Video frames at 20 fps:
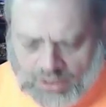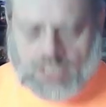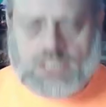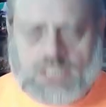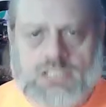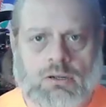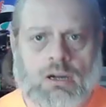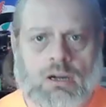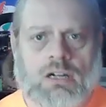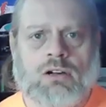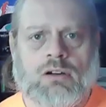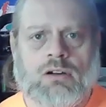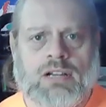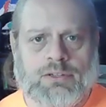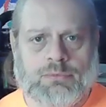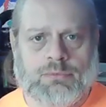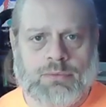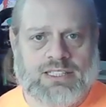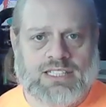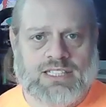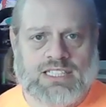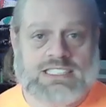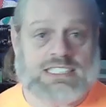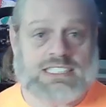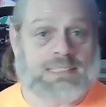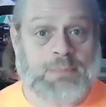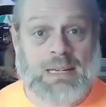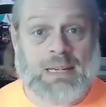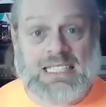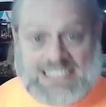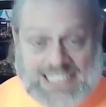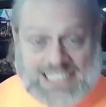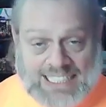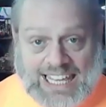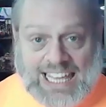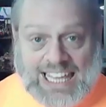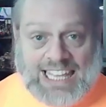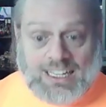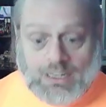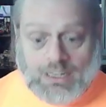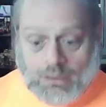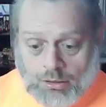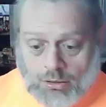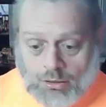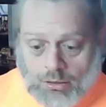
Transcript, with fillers: So I'll go ahead and read this as best I can.